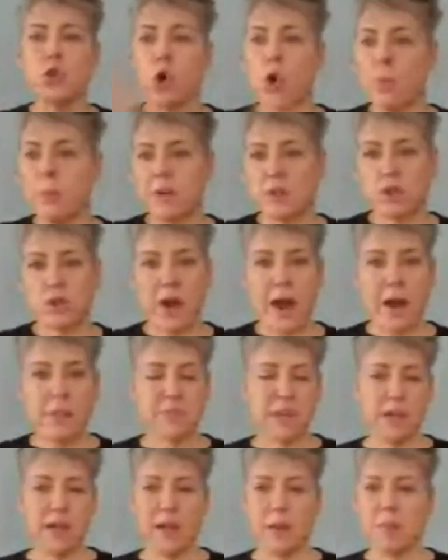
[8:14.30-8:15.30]
so much
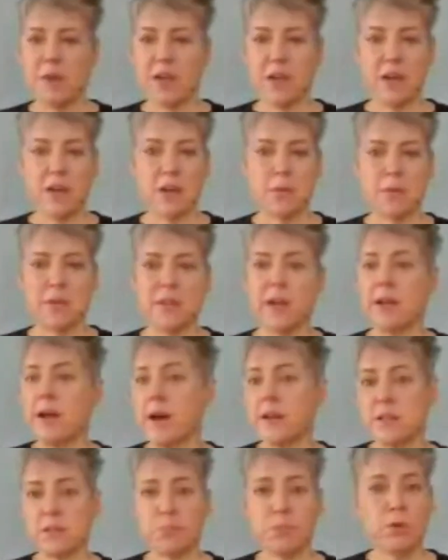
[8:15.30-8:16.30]
crap that came at him, and they
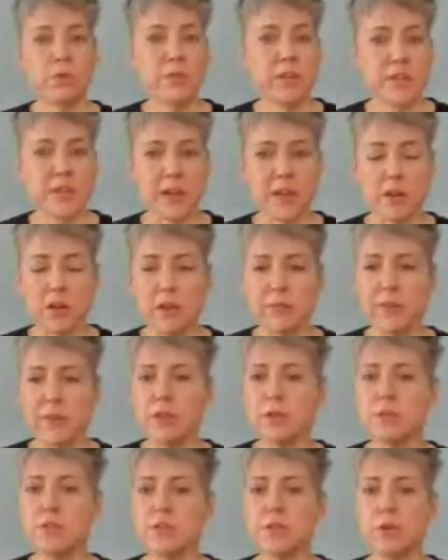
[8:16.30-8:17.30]
got his movie taken
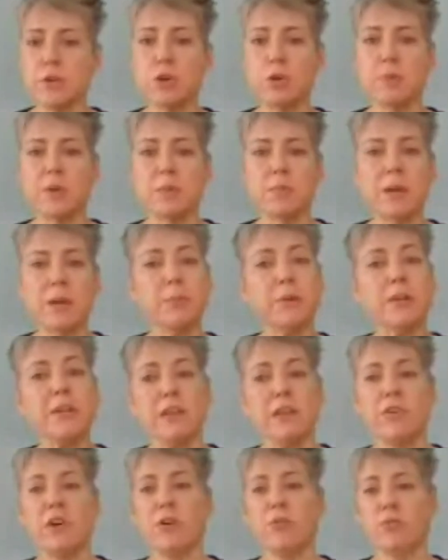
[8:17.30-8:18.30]
off of YouTube, and
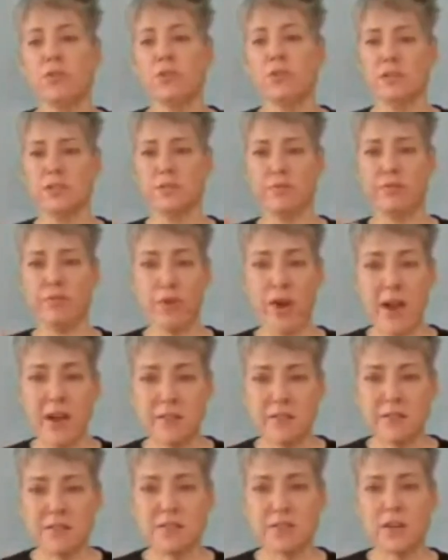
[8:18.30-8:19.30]
people he thought were his
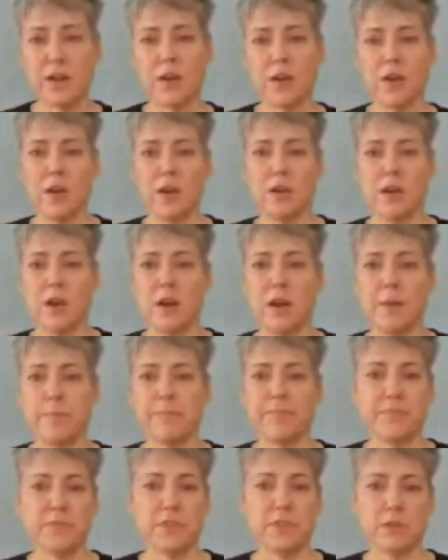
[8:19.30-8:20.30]
friends,
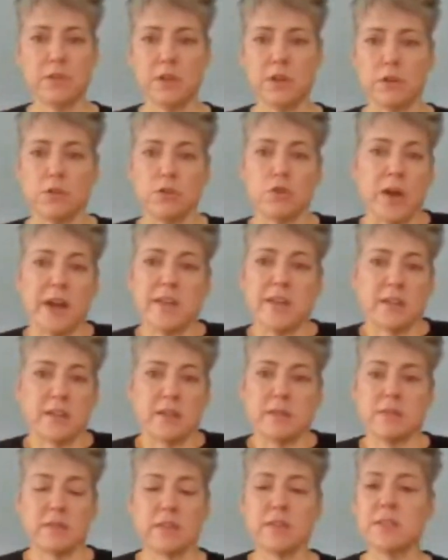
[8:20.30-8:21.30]
um, you know, tried
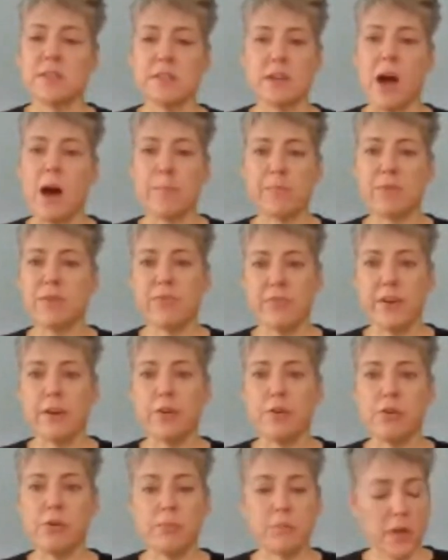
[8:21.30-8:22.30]
to to stop the
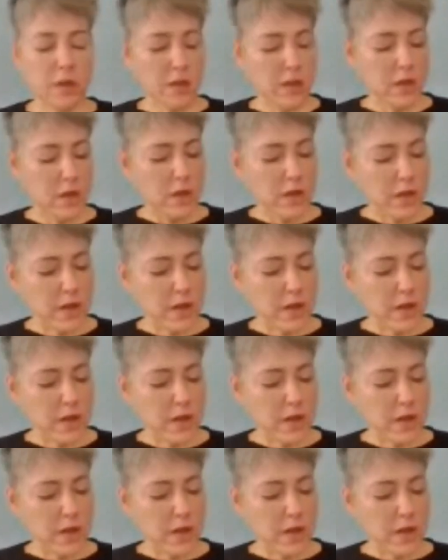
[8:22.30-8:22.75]
film,